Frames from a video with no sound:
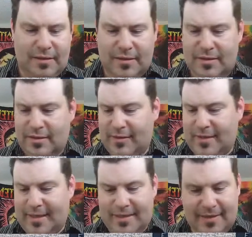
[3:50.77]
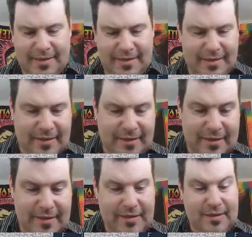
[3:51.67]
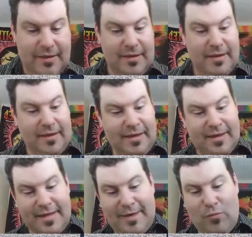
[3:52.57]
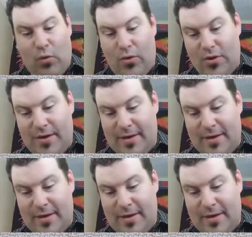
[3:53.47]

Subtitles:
Alright. It can take more.